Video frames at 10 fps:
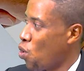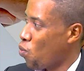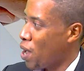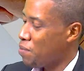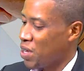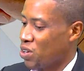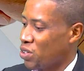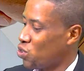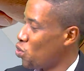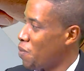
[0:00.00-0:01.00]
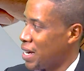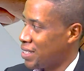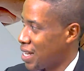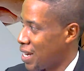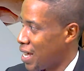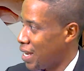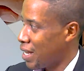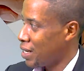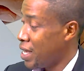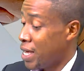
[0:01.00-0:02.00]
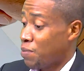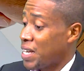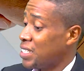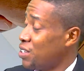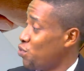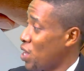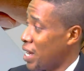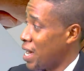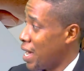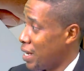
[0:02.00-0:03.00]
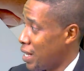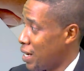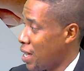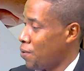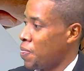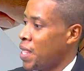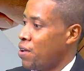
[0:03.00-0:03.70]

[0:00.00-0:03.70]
Why? Because no man is an island. Imagine if you're an island now.